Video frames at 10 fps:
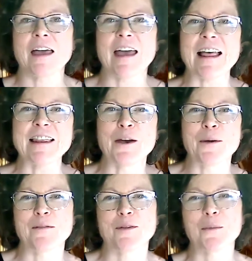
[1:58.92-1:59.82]
Hello,
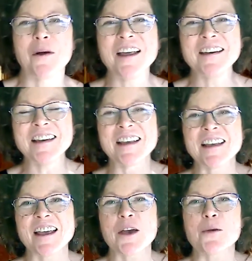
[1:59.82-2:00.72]
everyone.
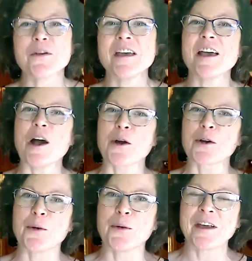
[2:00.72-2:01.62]
We are
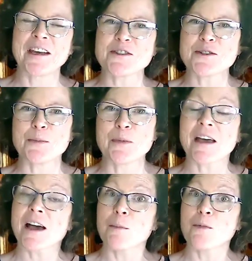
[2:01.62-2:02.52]
going to
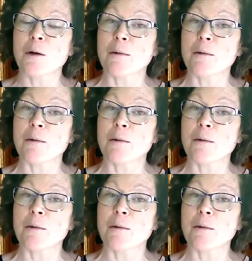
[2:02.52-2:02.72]
pick up where we